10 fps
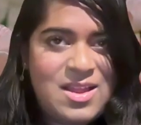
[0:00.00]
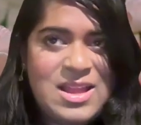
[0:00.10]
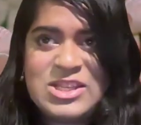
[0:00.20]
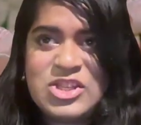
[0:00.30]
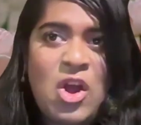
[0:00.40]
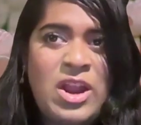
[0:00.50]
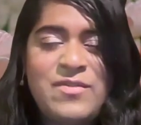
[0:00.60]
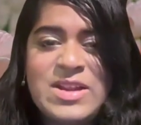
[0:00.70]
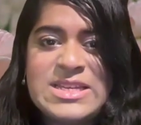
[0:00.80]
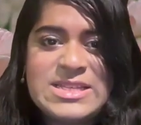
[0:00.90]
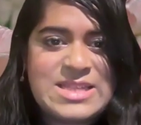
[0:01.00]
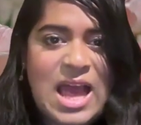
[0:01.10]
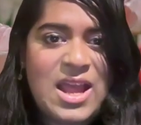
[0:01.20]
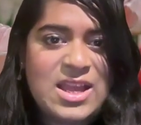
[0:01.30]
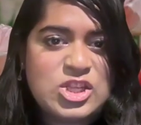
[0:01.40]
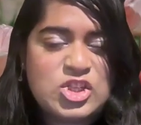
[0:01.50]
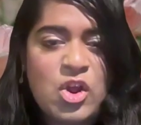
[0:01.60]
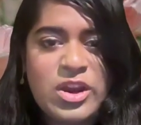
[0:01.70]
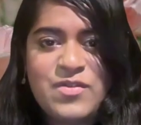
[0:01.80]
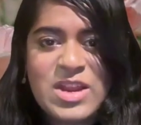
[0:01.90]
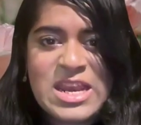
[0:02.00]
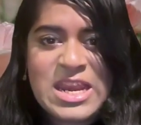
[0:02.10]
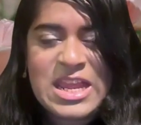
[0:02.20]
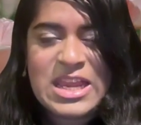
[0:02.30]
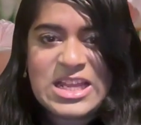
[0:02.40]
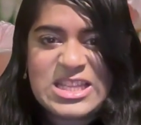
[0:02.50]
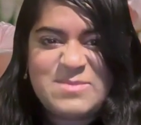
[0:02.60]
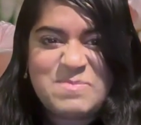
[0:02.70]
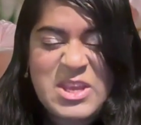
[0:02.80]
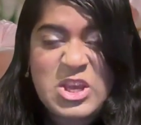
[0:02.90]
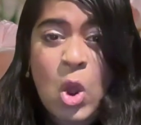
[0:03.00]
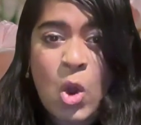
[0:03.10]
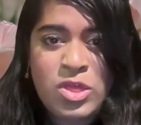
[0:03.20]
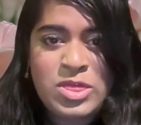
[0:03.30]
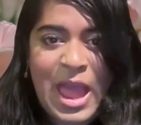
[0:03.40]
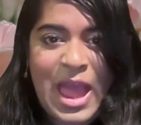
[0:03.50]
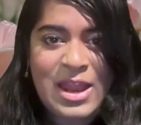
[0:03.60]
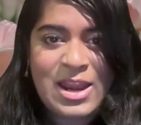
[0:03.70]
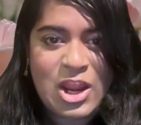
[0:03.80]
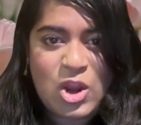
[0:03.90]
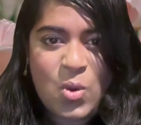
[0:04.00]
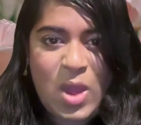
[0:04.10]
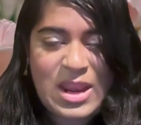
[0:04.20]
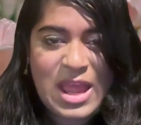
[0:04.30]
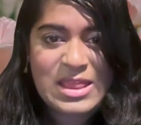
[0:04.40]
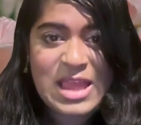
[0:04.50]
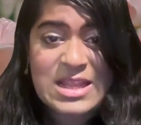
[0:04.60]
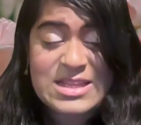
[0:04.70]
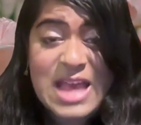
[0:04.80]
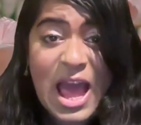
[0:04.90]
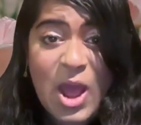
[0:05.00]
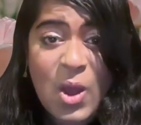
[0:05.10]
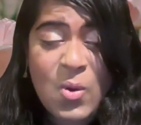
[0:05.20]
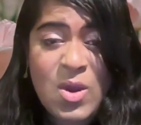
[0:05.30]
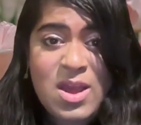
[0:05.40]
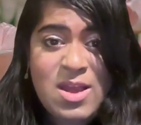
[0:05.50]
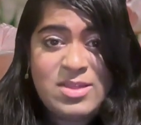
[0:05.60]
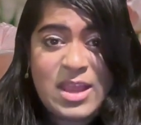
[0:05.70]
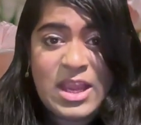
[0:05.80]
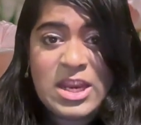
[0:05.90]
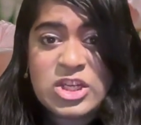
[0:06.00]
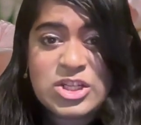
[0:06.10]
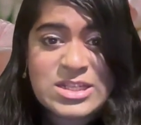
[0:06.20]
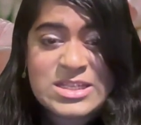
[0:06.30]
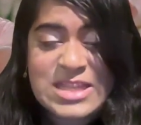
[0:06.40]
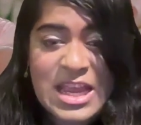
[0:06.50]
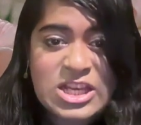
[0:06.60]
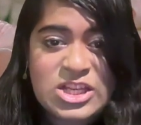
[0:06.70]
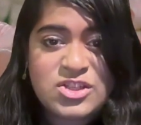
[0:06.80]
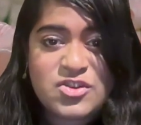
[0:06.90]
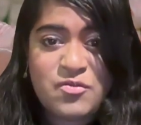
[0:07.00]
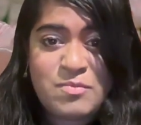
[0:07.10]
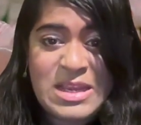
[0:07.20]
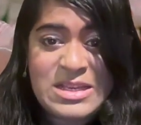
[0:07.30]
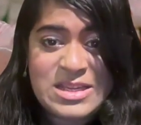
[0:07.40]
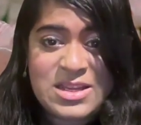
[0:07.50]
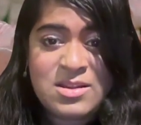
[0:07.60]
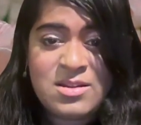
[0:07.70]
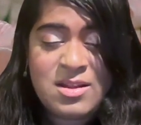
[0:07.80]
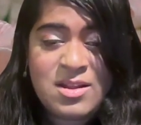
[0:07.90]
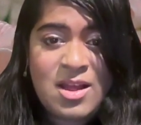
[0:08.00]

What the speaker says: It's not even desire, it's not even need, it's beyond that, and that's how the initial stages of meeting